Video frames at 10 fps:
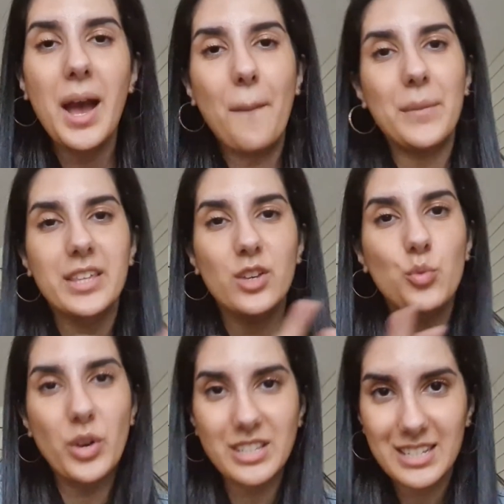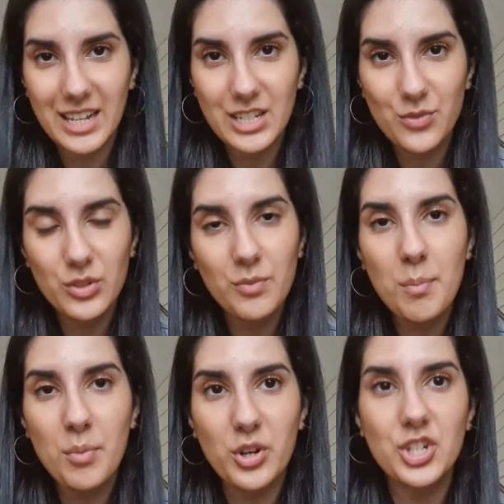making one sketch for the
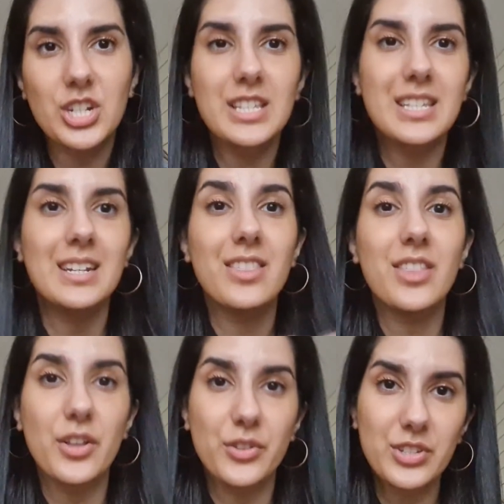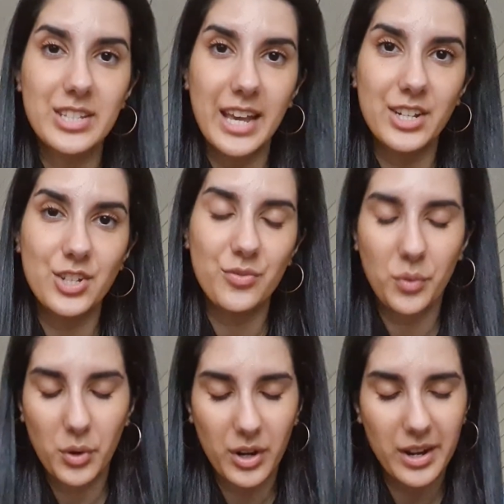proportions and another sketch
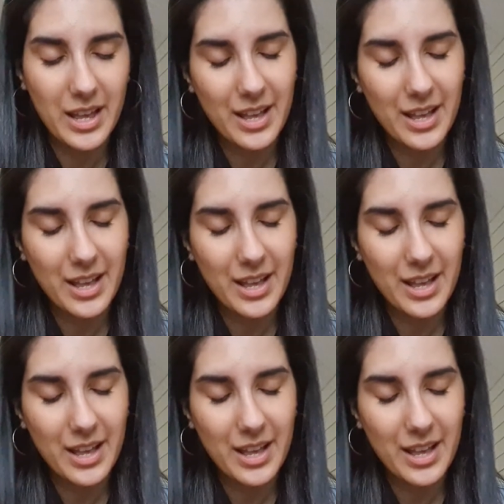for